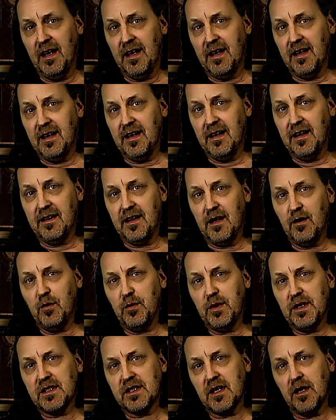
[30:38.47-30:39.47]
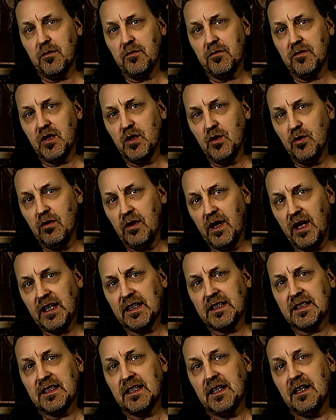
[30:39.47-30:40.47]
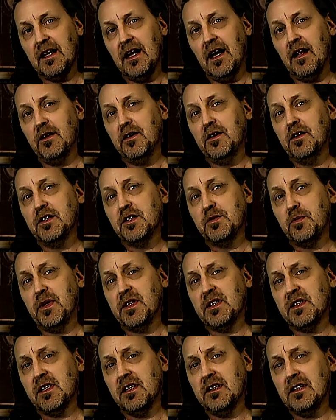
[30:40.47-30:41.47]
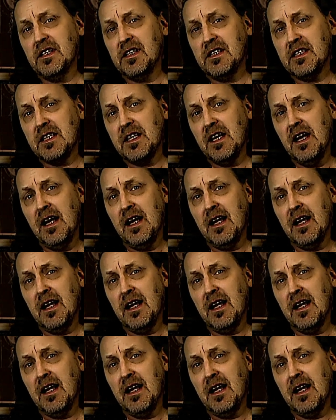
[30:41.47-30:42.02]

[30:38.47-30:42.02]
There will be some new licks and other specialties.